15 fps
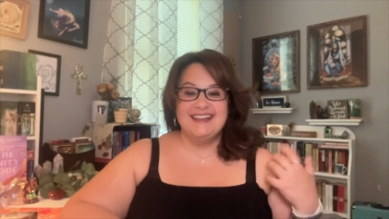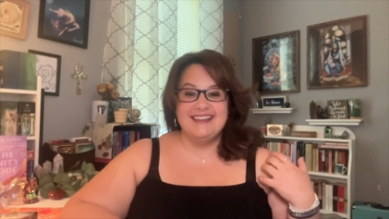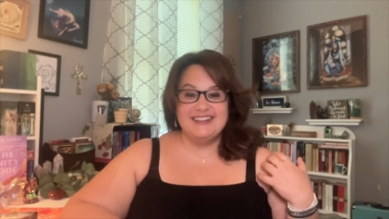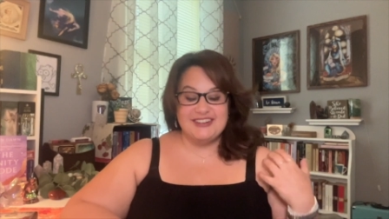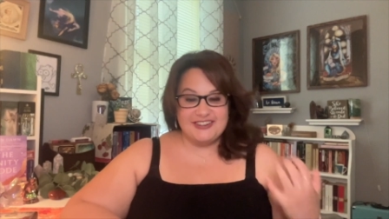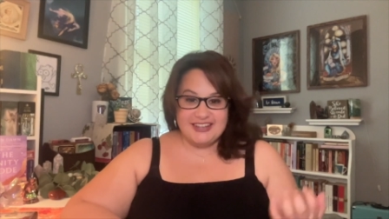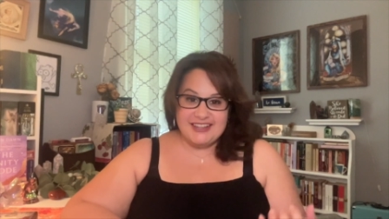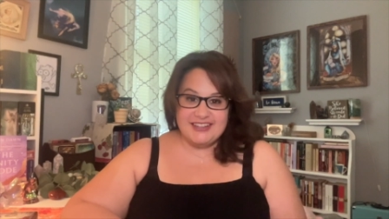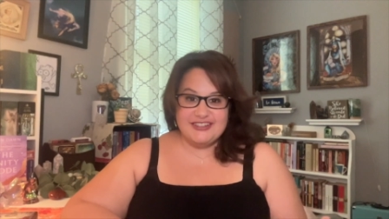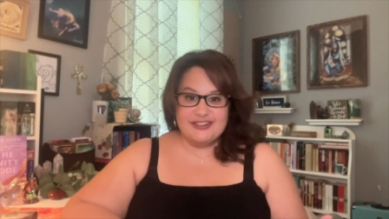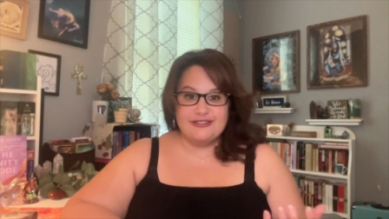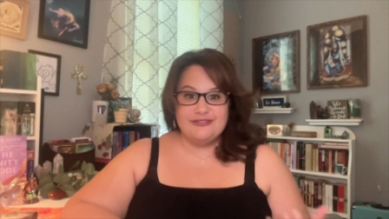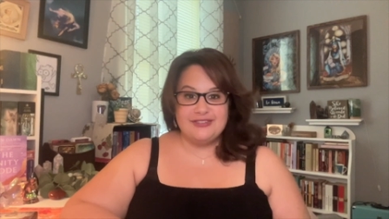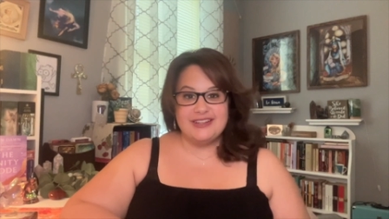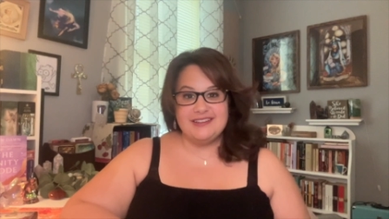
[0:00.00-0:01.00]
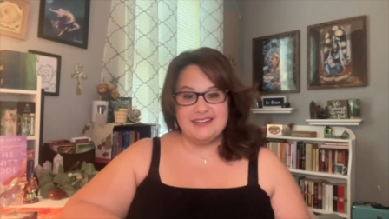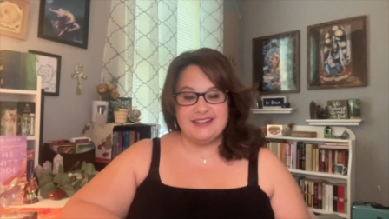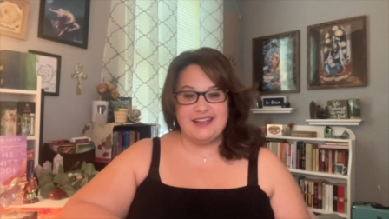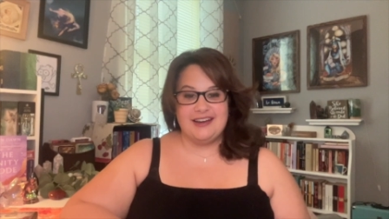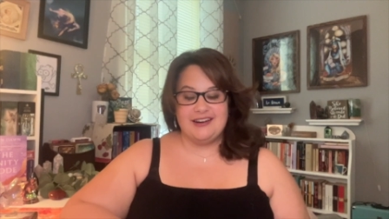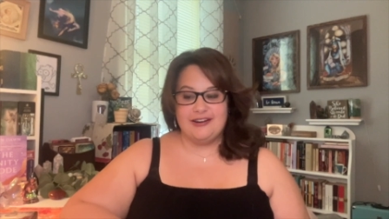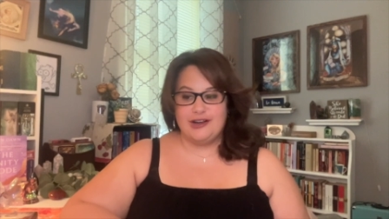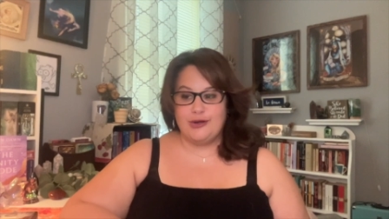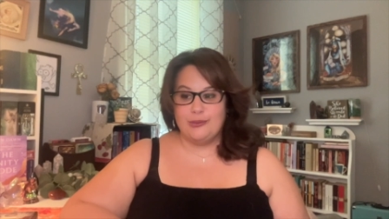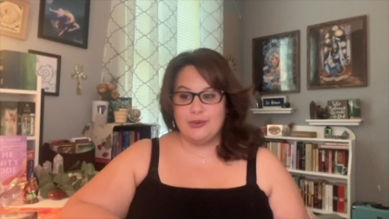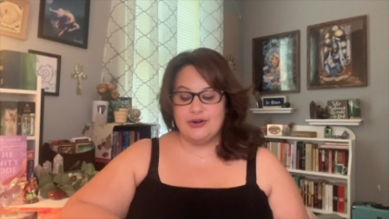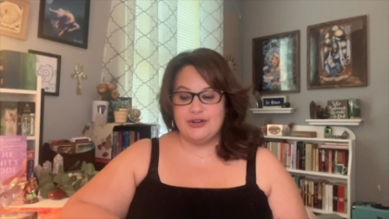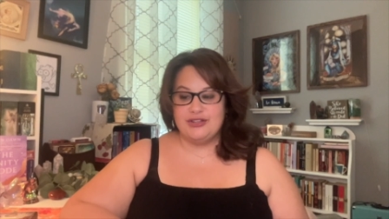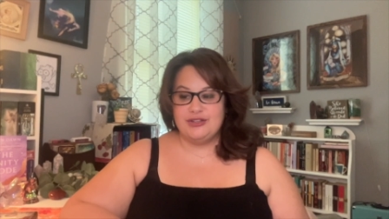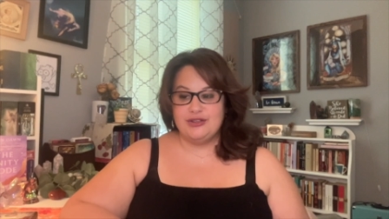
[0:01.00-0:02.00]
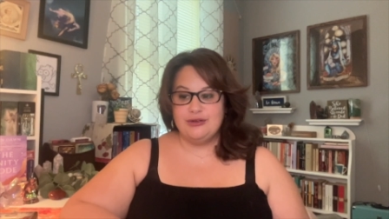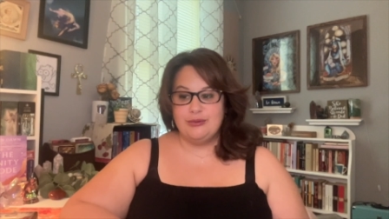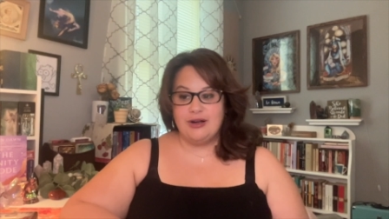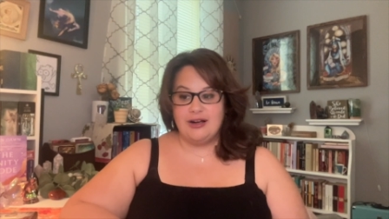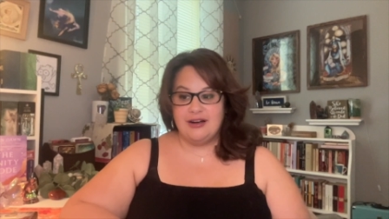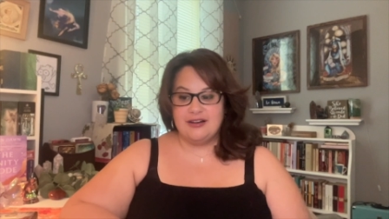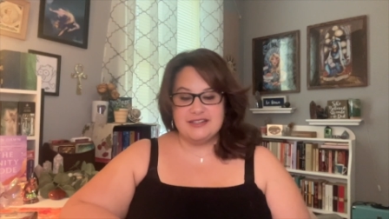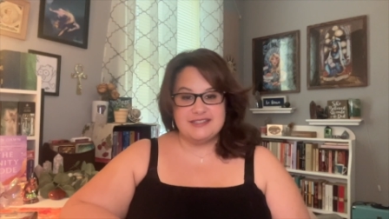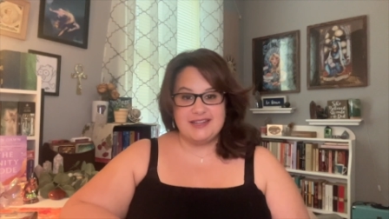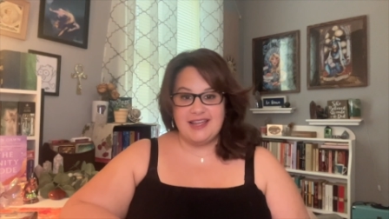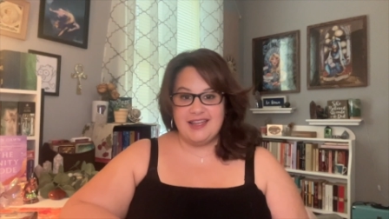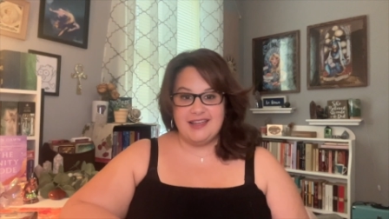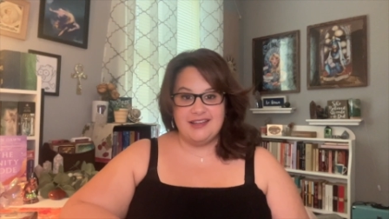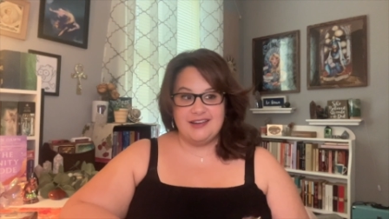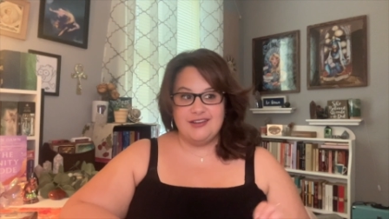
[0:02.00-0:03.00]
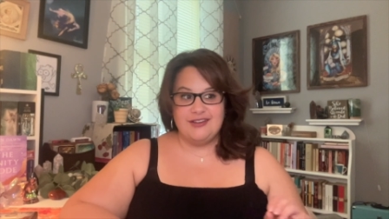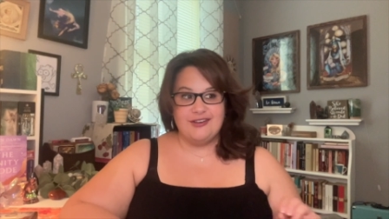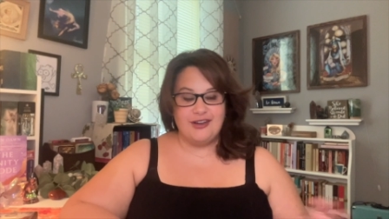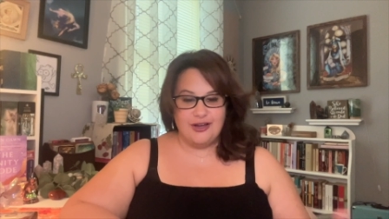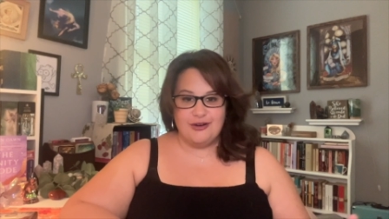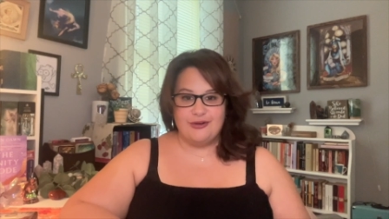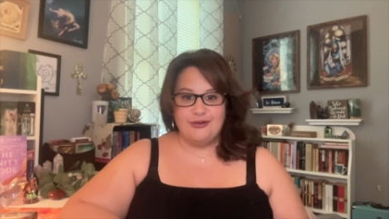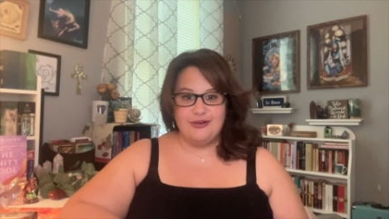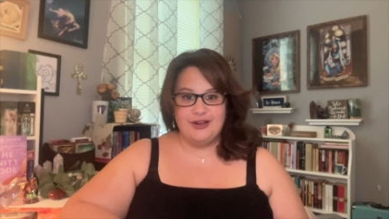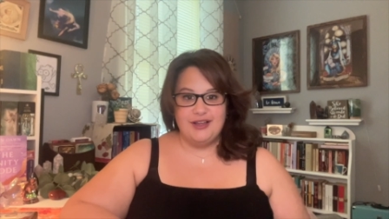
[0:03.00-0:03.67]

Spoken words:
You're in your villain era where you are saying no.